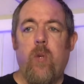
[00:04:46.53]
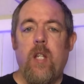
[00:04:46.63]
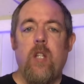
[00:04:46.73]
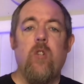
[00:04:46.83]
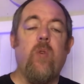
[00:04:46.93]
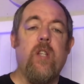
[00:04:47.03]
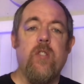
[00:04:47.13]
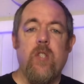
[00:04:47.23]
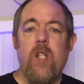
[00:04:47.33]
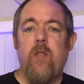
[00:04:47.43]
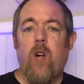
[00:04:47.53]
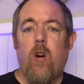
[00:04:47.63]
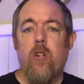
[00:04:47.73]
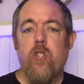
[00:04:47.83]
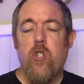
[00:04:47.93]
need to receive
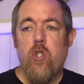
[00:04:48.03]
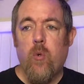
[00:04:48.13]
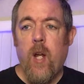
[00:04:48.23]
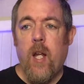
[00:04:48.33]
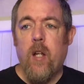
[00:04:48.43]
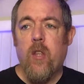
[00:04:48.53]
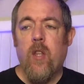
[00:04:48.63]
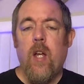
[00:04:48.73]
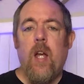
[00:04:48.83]
our strength